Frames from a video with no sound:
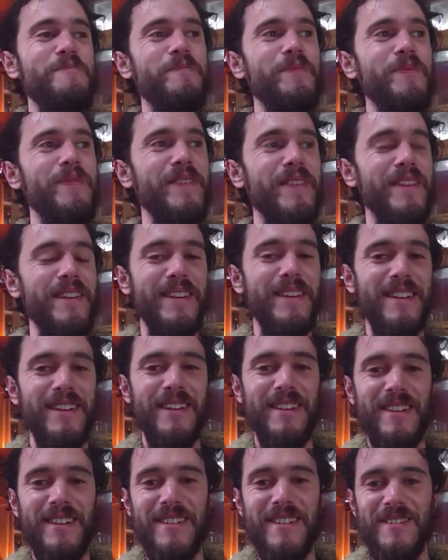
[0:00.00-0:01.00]
um,
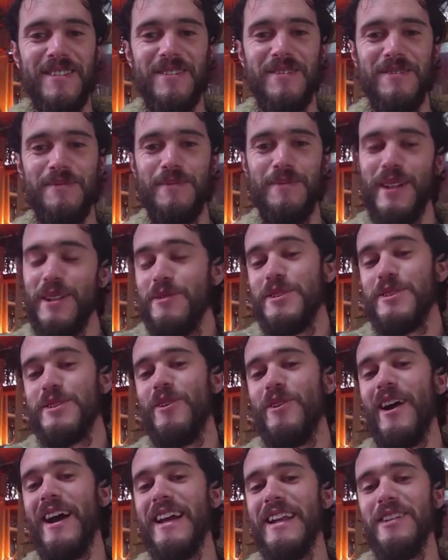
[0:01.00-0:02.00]
go ahead. it
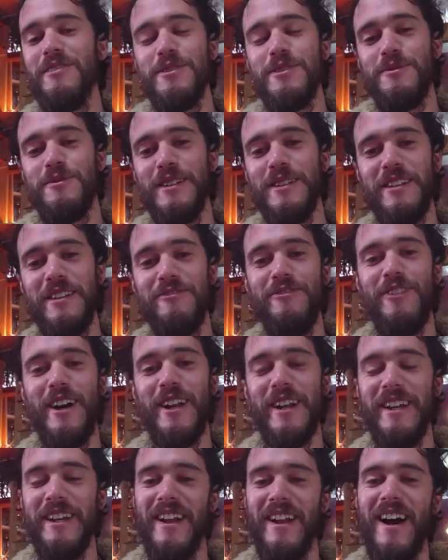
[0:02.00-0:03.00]
was great. It was really
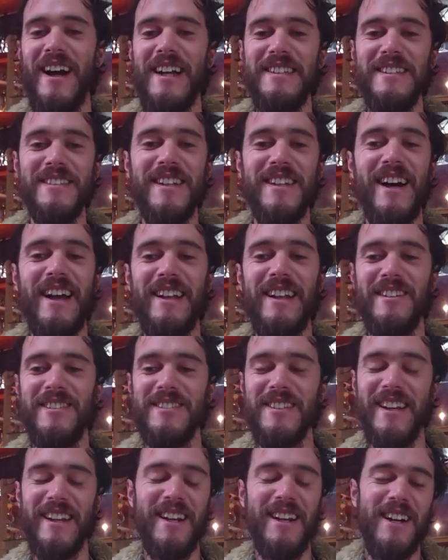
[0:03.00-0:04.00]
funny in hindsight. I
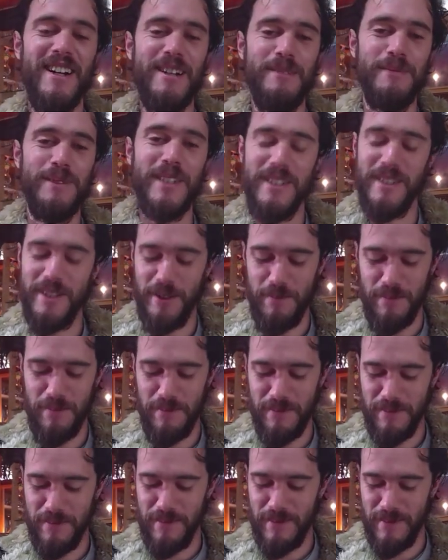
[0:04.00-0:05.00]
was like, oh, I'm such a,
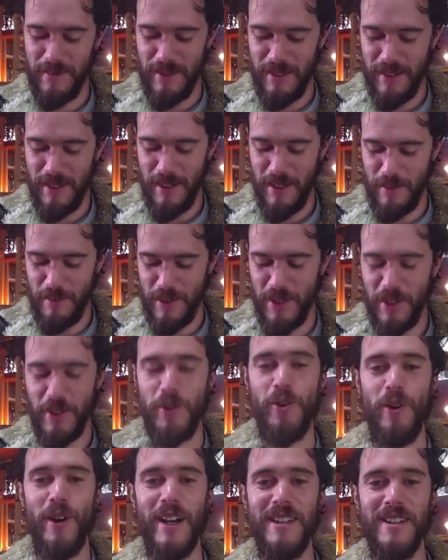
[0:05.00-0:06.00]
I'm so
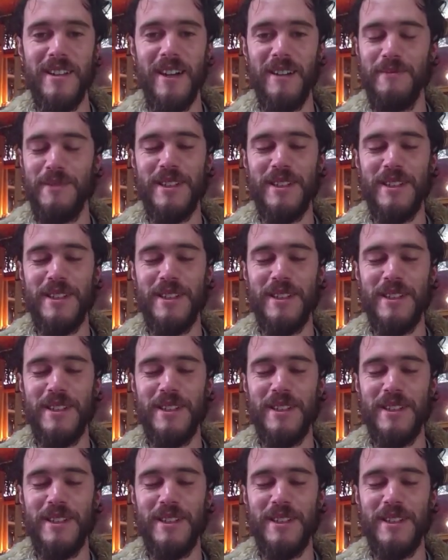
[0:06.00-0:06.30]
crazy. I'm